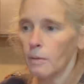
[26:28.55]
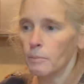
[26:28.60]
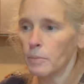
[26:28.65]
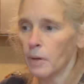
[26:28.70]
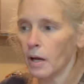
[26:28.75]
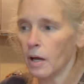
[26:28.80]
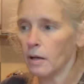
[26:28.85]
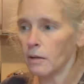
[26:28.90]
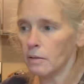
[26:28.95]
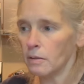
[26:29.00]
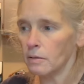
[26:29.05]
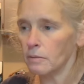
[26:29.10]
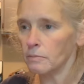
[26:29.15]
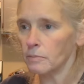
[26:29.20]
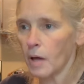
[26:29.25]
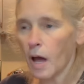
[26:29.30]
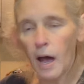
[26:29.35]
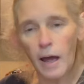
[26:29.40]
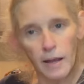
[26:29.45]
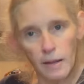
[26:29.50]
But
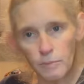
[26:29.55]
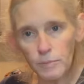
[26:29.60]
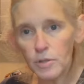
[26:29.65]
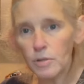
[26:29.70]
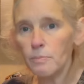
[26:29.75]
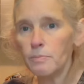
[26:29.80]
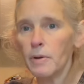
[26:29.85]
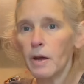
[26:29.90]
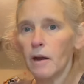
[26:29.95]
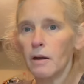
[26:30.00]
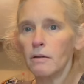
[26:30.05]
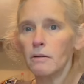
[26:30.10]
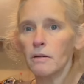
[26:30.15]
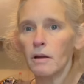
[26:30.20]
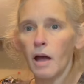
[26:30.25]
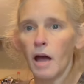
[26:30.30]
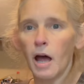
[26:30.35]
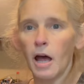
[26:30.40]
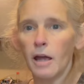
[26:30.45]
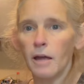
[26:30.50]
I am doing better.
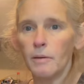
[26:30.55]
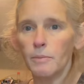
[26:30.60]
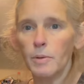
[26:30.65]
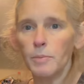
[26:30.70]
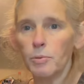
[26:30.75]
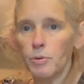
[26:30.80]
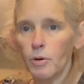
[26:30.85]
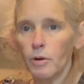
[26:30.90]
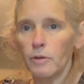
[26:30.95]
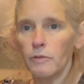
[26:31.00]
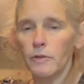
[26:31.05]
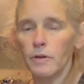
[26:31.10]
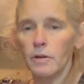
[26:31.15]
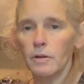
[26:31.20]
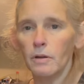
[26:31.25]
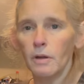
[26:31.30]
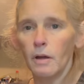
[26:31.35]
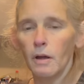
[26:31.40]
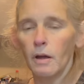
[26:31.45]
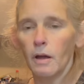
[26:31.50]
I am
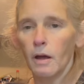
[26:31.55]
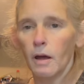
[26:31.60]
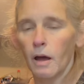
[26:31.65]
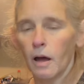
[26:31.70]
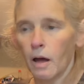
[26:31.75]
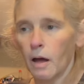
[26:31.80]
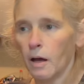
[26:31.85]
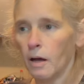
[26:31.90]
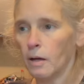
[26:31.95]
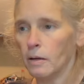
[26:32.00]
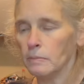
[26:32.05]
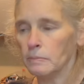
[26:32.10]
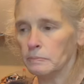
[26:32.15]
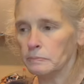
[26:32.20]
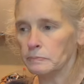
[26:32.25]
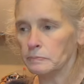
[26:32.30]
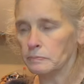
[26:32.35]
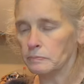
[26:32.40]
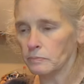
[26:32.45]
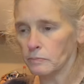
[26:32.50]
improving. Um,
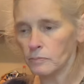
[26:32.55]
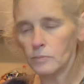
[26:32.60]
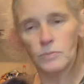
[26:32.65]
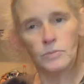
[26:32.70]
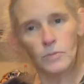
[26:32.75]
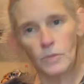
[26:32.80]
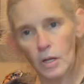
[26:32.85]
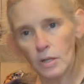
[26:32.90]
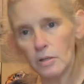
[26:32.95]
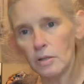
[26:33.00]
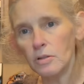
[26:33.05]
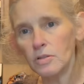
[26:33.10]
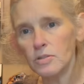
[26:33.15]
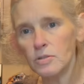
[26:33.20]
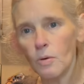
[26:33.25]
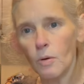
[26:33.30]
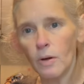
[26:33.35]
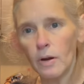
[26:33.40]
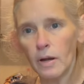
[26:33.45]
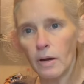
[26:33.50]
a little
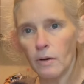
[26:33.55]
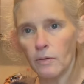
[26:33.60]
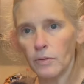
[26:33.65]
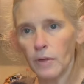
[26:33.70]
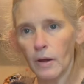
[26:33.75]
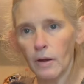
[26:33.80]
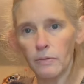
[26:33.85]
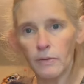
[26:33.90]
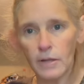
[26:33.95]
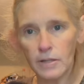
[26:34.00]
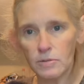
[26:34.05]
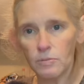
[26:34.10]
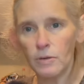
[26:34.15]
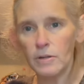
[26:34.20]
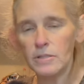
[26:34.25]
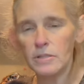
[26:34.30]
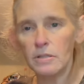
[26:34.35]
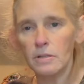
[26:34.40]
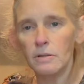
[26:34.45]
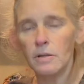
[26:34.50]
sore here and there, and that's the
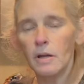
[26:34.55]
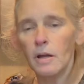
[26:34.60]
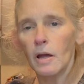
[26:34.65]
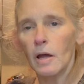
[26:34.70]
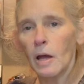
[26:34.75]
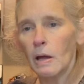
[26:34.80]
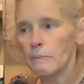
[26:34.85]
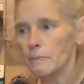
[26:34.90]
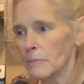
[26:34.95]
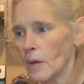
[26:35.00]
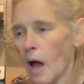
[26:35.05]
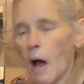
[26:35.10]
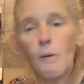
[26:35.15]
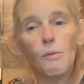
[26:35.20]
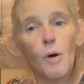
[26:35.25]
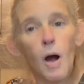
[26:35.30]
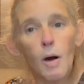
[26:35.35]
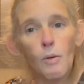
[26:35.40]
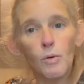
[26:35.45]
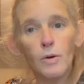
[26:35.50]
reason I,
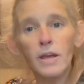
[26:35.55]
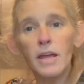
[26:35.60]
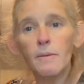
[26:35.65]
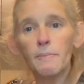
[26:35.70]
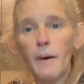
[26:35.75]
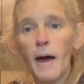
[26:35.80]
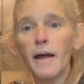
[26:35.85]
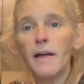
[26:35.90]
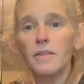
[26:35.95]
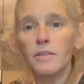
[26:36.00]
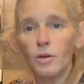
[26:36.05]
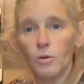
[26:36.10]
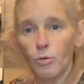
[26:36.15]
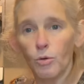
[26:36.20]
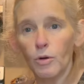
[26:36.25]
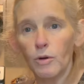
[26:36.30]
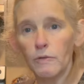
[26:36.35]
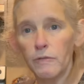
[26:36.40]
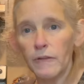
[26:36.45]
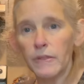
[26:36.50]
I want to get back in the
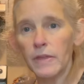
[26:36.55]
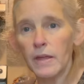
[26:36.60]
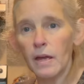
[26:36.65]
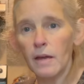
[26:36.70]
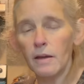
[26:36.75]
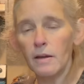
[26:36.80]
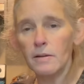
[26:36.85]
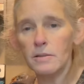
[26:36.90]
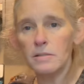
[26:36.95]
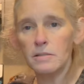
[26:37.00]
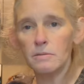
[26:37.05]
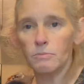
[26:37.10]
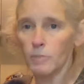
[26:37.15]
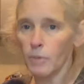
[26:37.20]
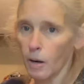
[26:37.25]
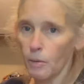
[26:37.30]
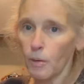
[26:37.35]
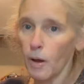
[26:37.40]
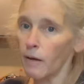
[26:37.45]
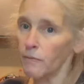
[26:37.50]
groove of things,
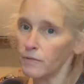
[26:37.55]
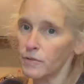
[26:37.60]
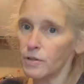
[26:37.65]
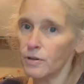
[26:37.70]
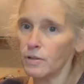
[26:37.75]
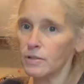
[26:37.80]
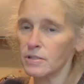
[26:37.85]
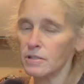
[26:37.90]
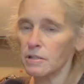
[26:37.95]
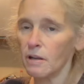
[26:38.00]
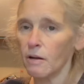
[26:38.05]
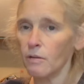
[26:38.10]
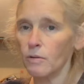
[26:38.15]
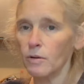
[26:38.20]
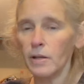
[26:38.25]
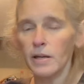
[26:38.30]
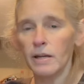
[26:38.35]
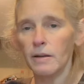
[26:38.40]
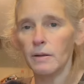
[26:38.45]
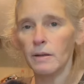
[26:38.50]
but I'm going to have to do it
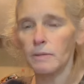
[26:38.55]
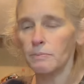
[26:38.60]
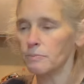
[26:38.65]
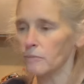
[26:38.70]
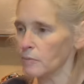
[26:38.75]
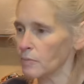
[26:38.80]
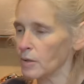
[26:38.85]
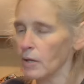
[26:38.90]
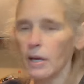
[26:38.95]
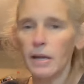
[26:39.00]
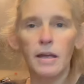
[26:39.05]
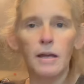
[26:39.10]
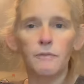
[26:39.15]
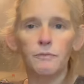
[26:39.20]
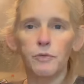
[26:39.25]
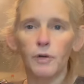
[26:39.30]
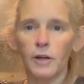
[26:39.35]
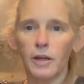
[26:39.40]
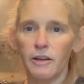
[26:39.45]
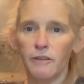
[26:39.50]
slowly. And again,
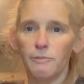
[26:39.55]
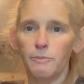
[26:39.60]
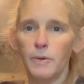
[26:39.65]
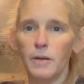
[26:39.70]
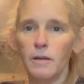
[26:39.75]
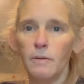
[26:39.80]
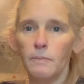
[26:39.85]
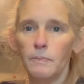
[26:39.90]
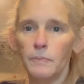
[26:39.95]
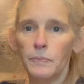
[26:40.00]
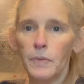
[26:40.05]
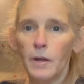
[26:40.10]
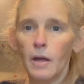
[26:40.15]
forgive me.